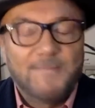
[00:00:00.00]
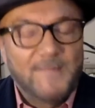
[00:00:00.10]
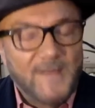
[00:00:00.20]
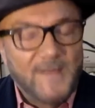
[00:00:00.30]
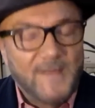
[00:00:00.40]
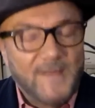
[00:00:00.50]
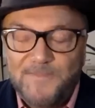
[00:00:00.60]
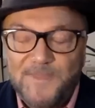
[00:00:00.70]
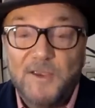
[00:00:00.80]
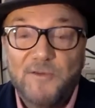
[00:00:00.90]
Of course.
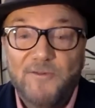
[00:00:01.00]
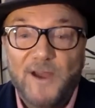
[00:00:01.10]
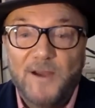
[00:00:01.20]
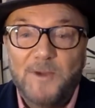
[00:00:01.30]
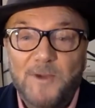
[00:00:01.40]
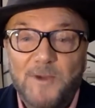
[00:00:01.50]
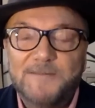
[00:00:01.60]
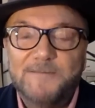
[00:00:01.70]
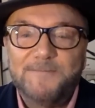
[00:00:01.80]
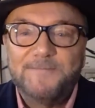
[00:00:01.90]
Thank you very
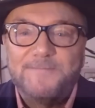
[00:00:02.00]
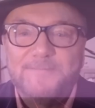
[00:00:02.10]
much indeed.